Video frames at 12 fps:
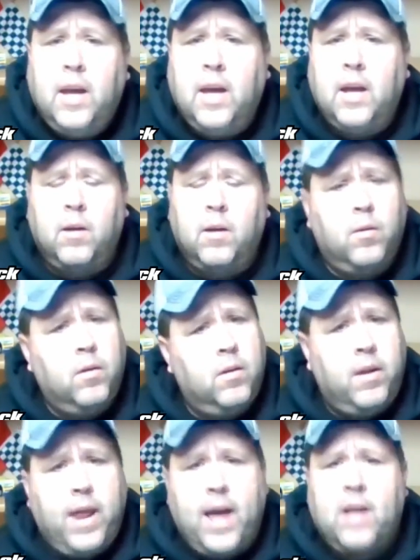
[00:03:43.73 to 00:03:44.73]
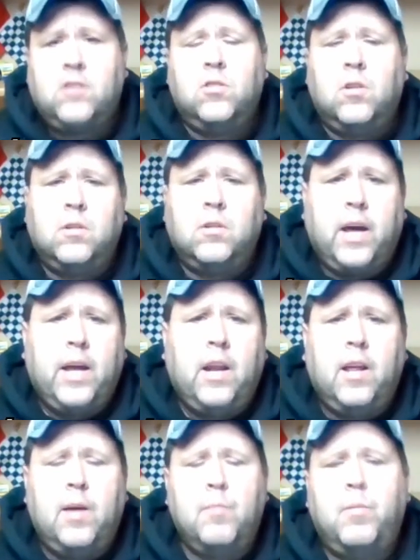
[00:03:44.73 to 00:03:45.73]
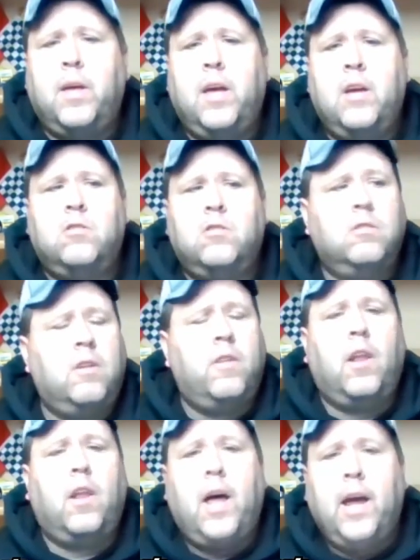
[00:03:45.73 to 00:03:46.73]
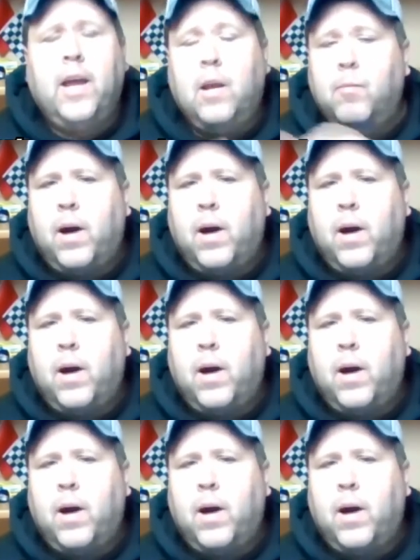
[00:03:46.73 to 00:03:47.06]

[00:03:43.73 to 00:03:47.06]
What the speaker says: and national title implications on the line.